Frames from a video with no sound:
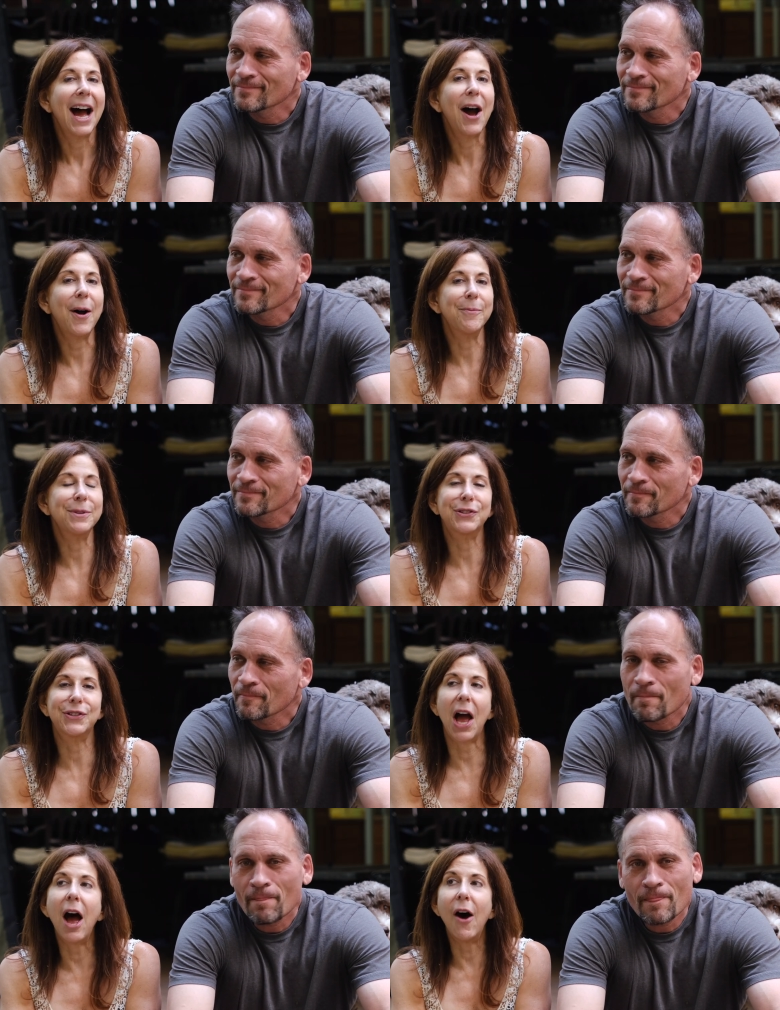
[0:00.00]
Speaker 1: um,
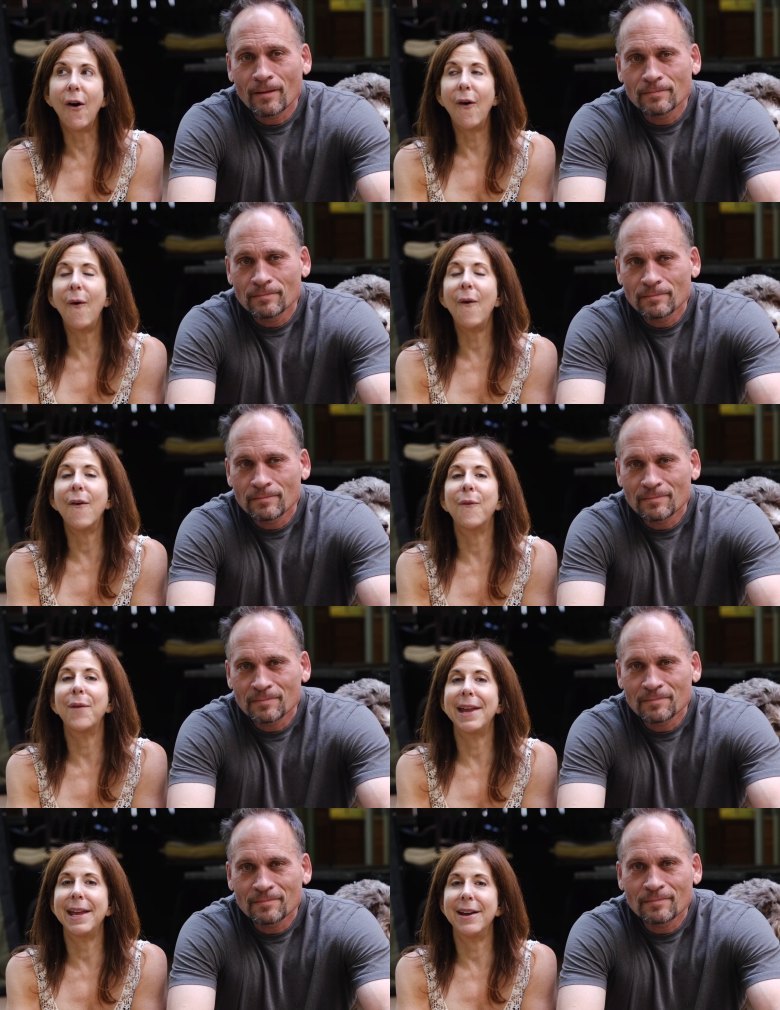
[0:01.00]
so
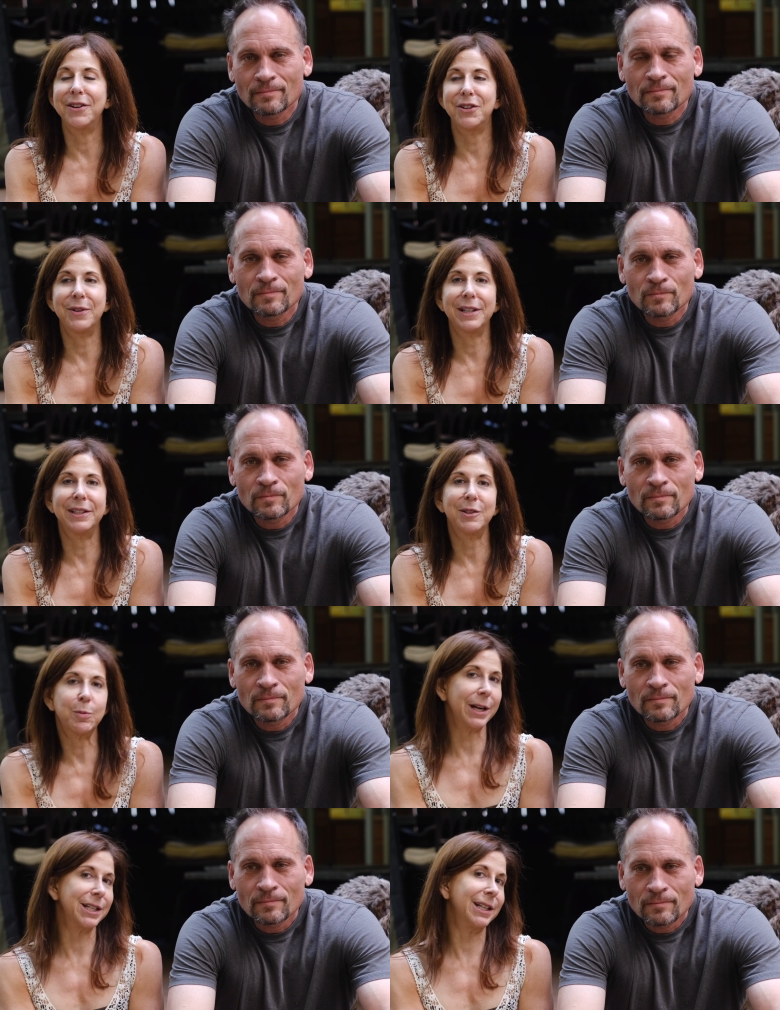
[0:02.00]
we are doing a little
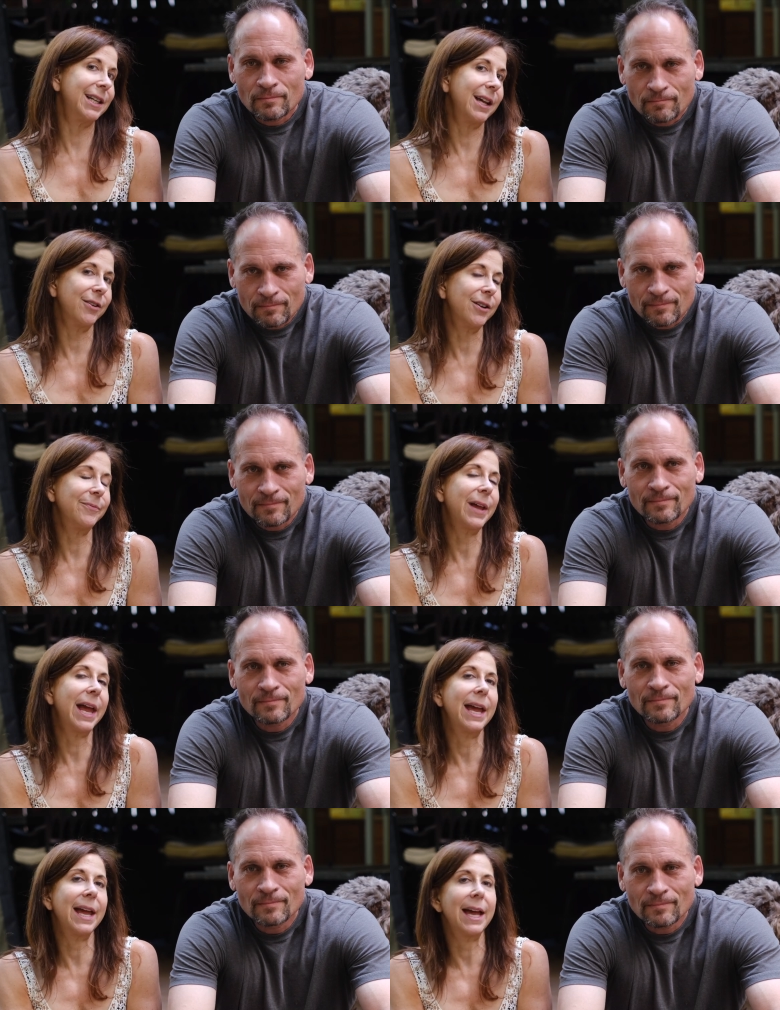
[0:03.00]
project together,
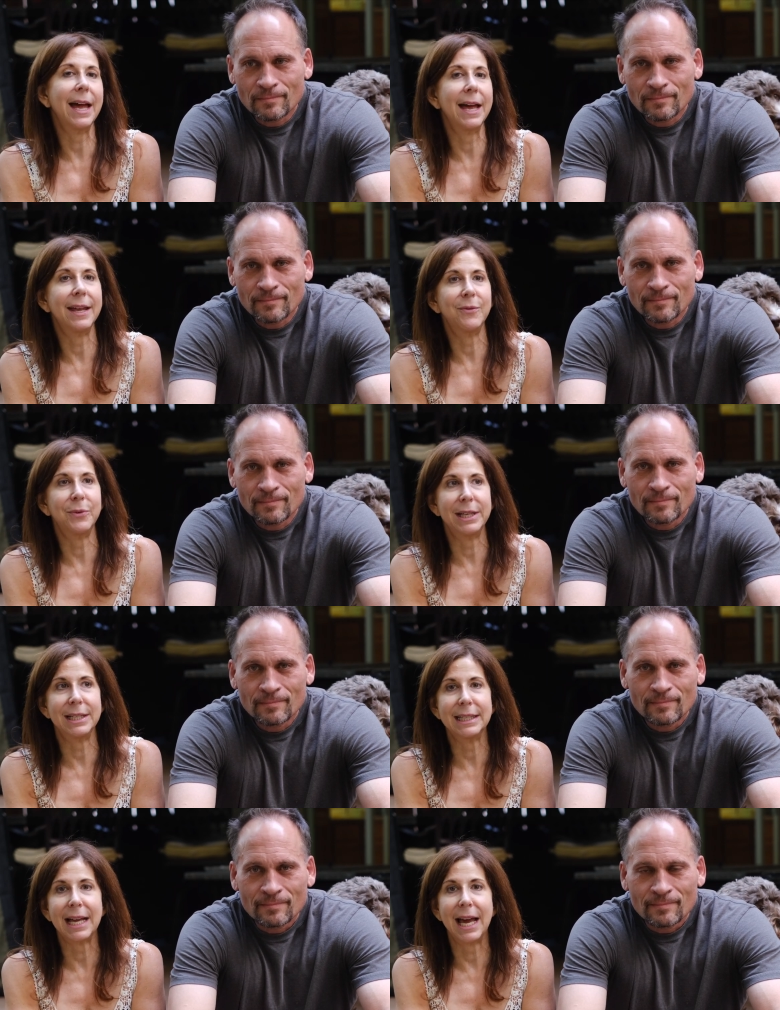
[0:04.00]
and we
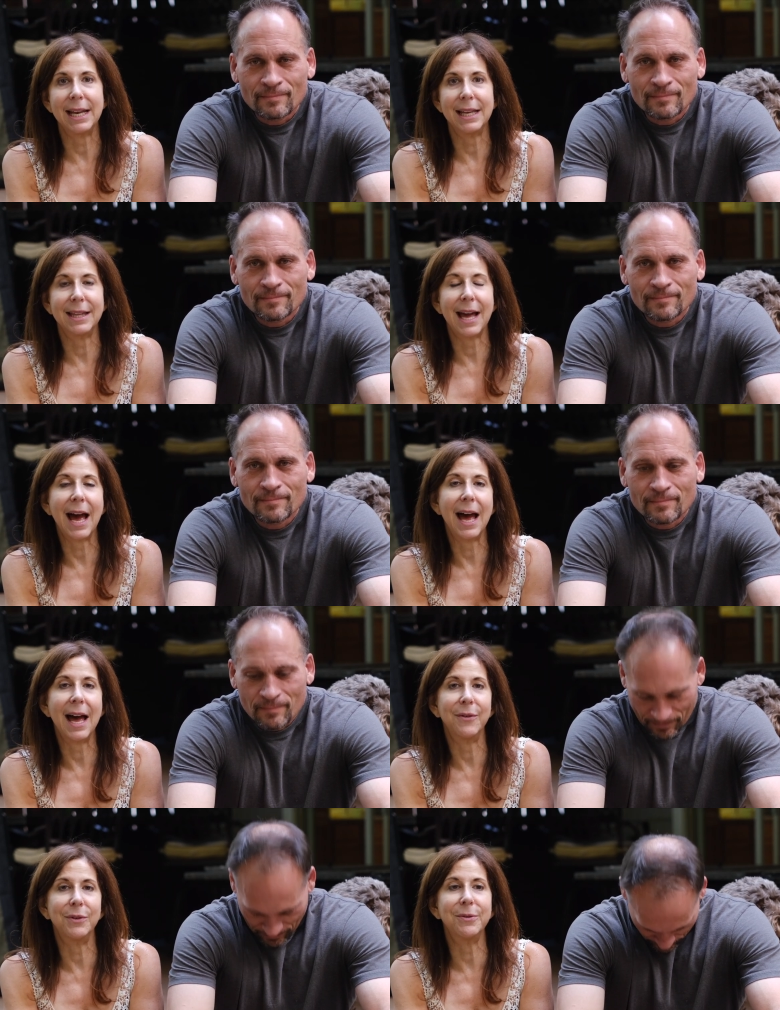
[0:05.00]
decided
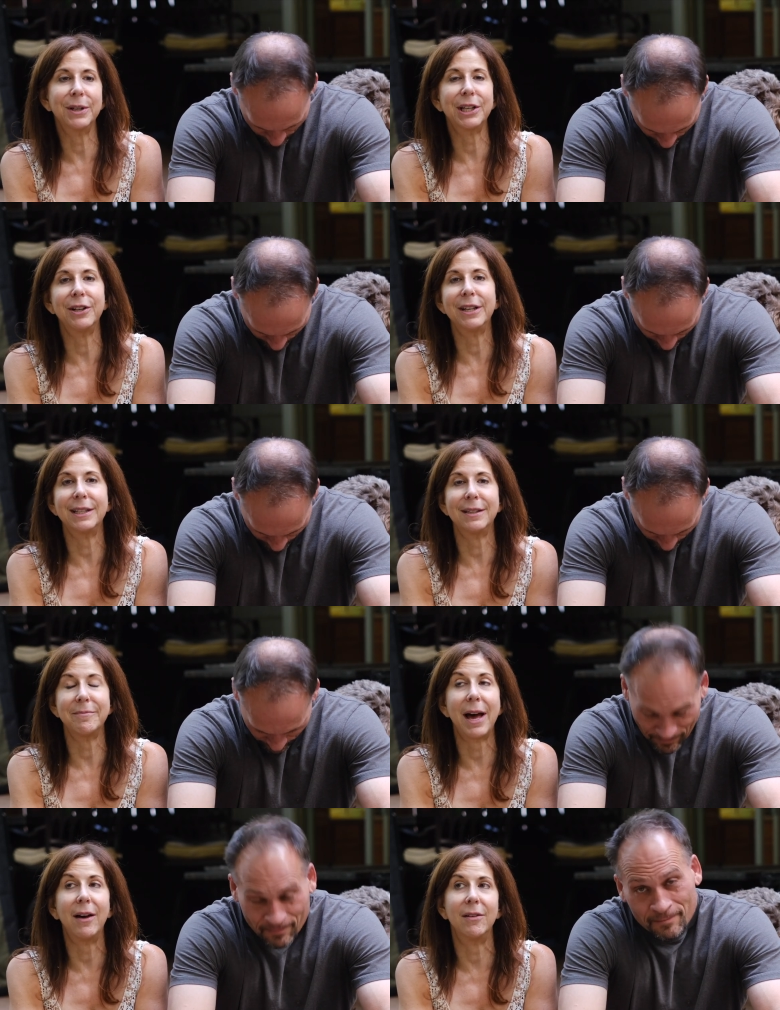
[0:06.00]
that we were curious
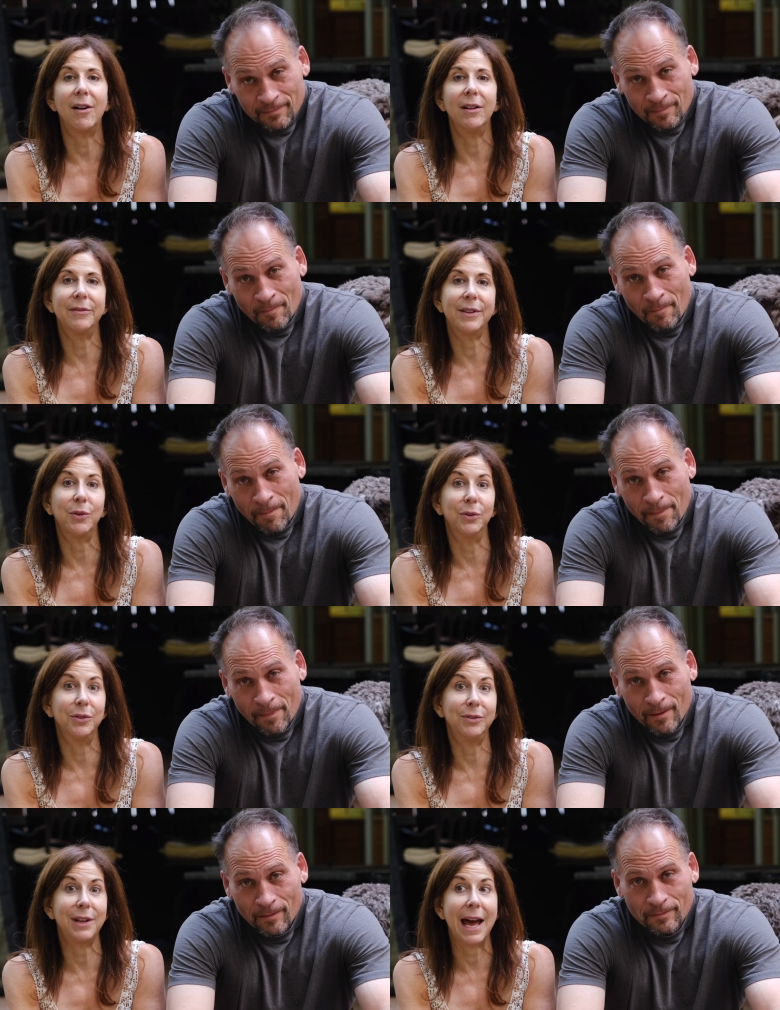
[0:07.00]
about all of the
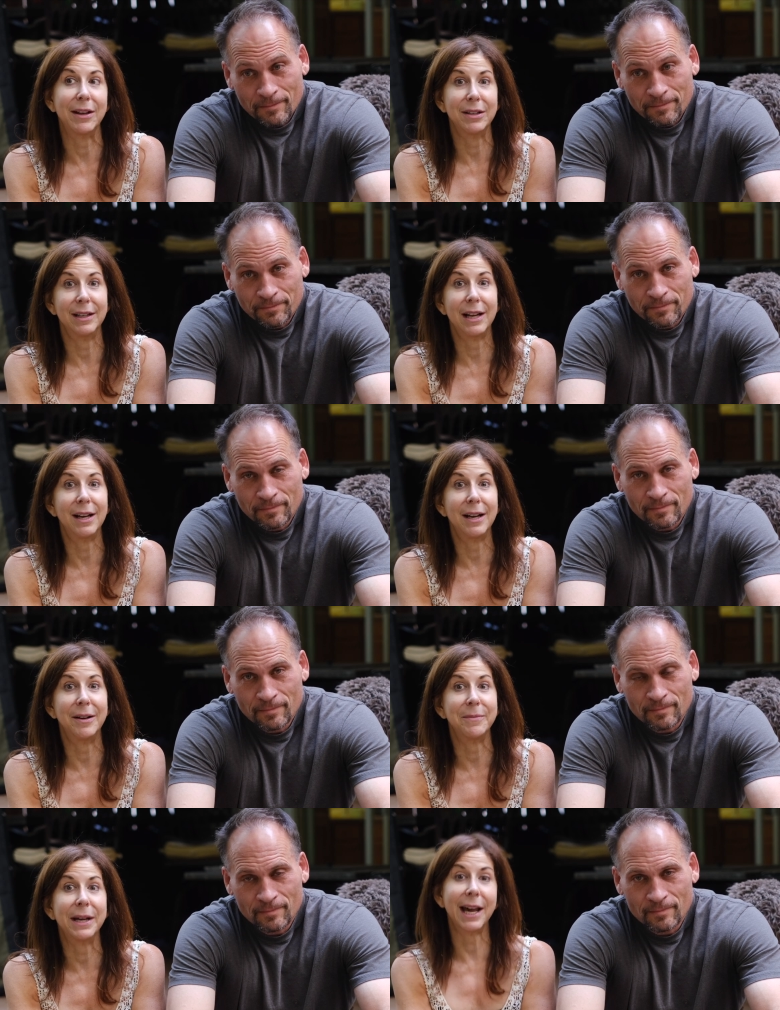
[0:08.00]
old uh,
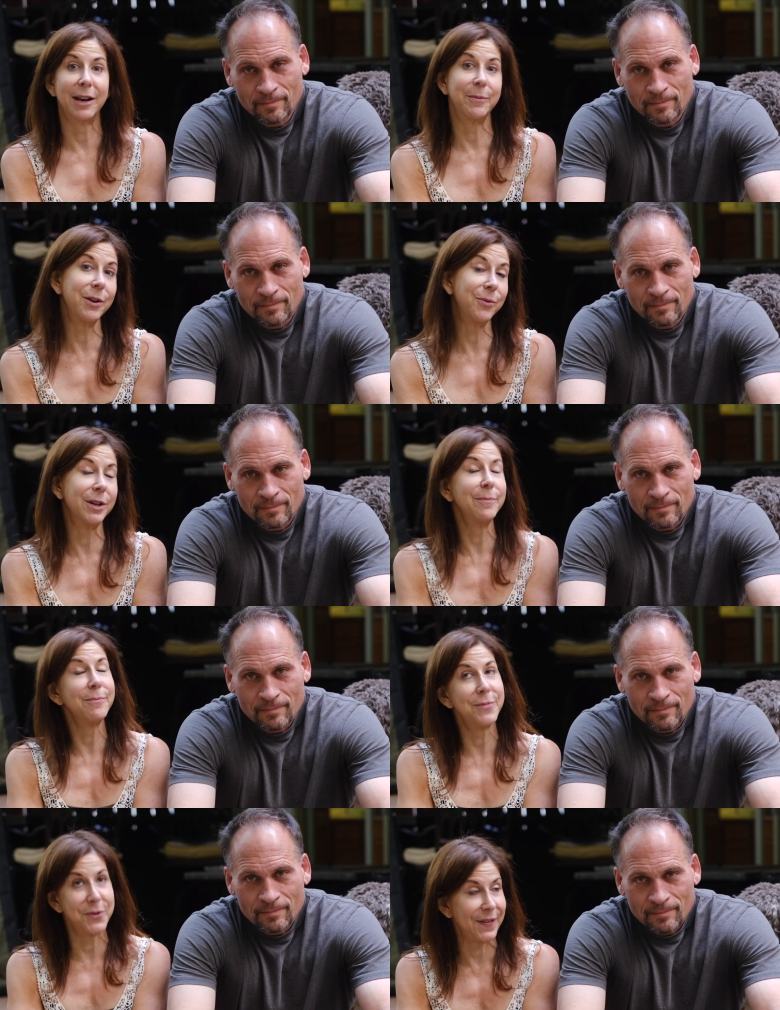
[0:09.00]
um, Academy Award
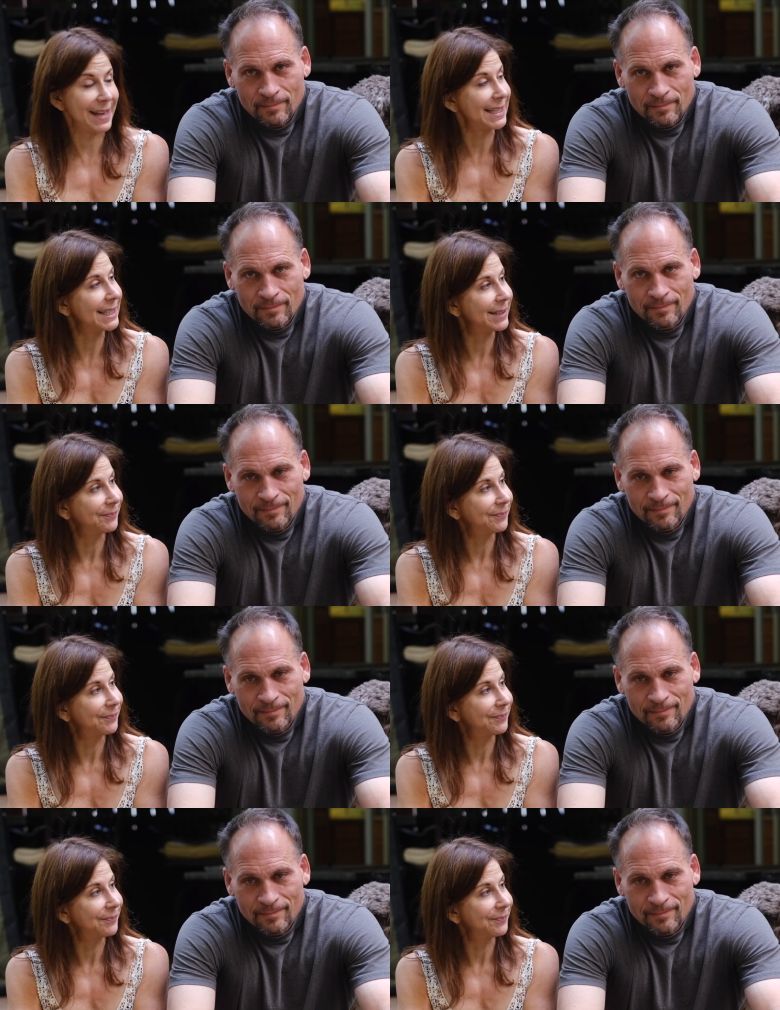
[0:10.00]
movies